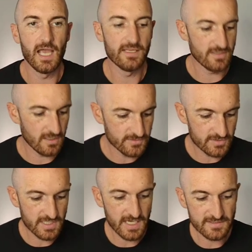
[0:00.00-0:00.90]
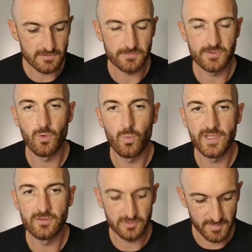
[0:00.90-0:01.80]
And I've just connected up to a
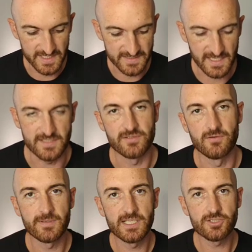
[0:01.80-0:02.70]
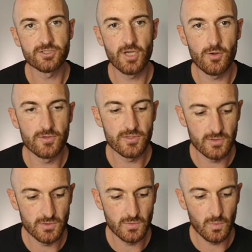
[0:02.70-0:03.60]
wheel speed sensor, and I'm going to show
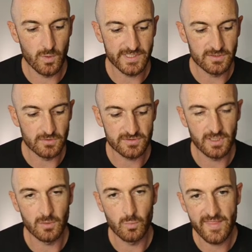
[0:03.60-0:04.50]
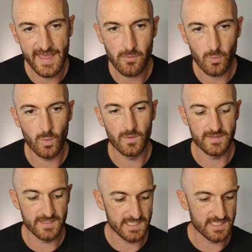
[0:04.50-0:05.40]
you what it looks like without
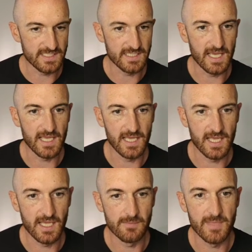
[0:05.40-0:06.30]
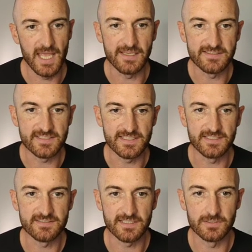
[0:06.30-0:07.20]
the AC
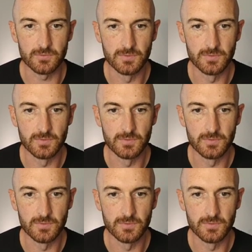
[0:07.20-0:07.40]
signal